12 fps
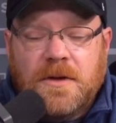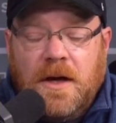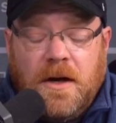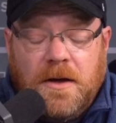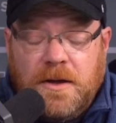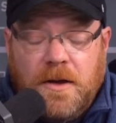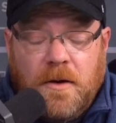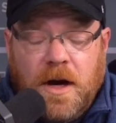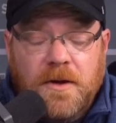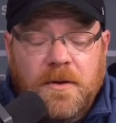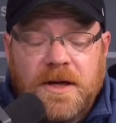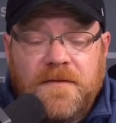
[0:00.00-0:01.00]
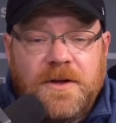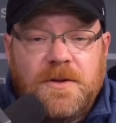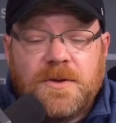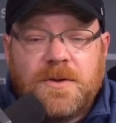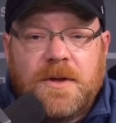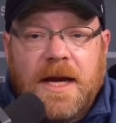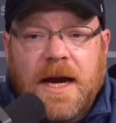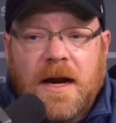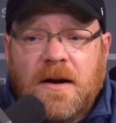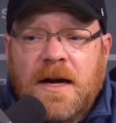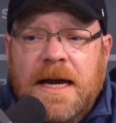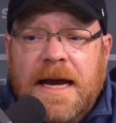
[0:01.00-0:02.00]
other individuals who
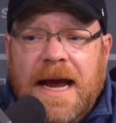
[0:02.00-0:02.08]
care.